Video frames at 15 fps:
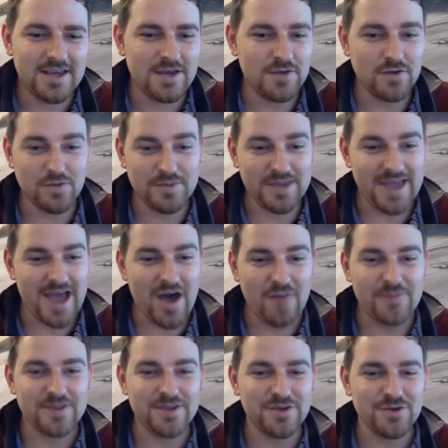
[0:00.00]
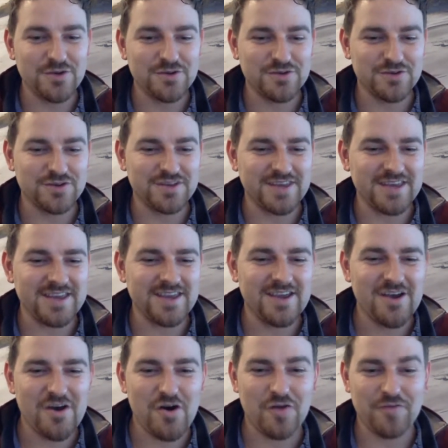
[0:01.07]
He will be helping you
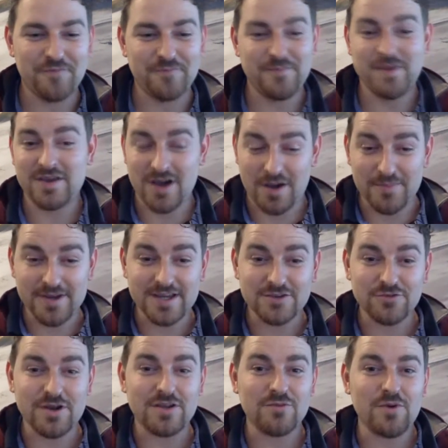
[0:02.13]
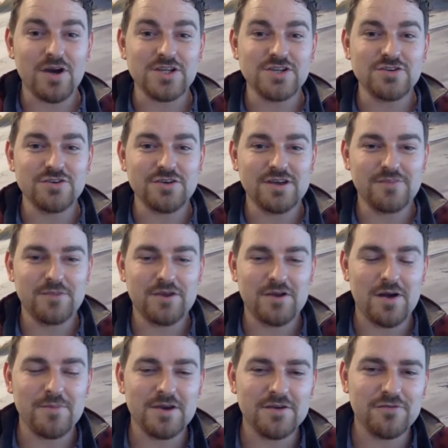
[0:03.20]
today on becoming a trend watcher and
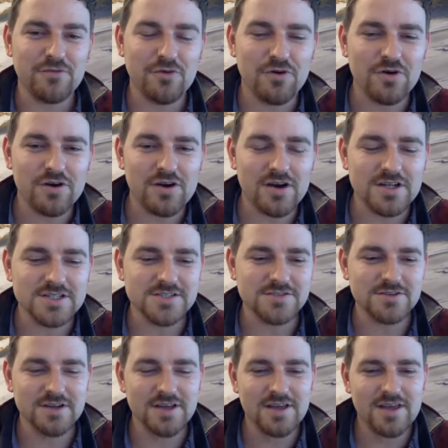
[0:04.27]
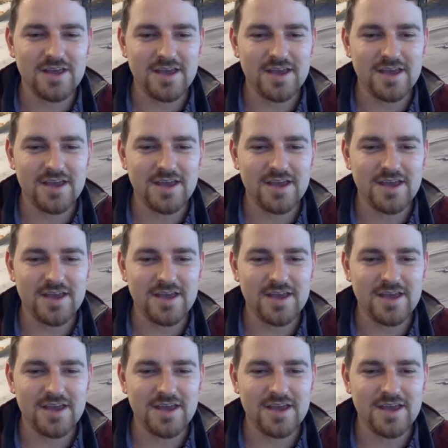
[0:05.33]
becoming a forecaster.